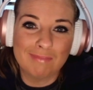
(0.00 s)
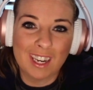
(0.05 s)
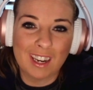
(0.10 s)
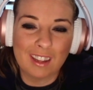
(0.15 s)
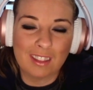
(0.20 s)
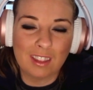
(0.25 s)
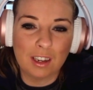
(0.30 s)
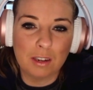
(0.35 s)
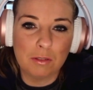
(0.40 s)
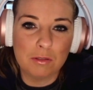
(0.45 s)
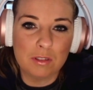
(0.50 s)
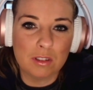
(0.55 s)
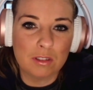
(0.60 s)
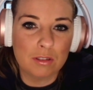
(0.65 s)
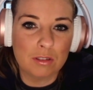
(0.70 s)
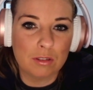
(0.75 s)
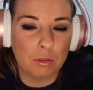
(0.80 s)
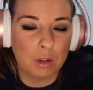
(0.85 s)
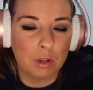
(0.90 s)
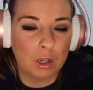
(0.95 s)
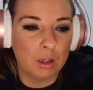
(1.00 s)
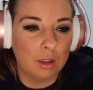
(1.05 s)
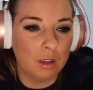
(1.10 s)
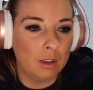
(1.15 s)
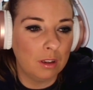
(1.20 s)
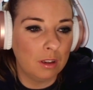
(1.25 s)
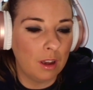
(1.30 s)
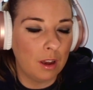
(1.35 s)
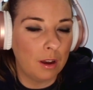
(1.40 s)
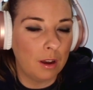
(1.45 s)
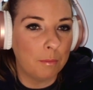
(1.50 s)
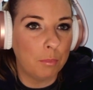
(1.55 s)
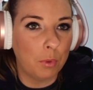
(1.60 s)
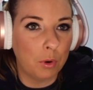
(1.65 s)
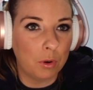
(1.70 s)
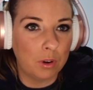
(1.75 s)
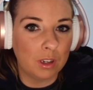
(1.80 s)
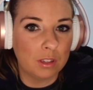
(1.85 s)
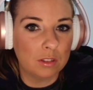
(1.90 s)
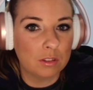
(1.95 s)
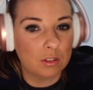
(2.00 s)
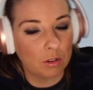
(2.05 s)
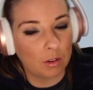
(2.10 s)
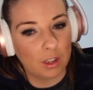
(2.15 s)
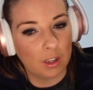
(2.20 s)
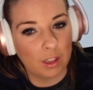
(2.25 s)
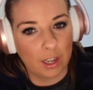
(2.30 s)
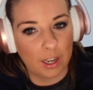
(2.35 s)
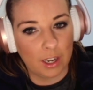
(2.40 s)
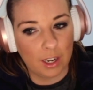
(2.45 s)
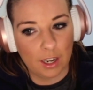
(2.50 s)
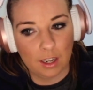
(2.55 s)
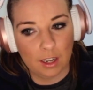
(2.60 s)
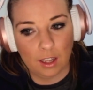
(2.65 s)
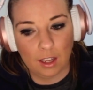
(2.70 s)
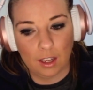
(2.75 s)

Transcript: and I thought it was a story, a boring storyline,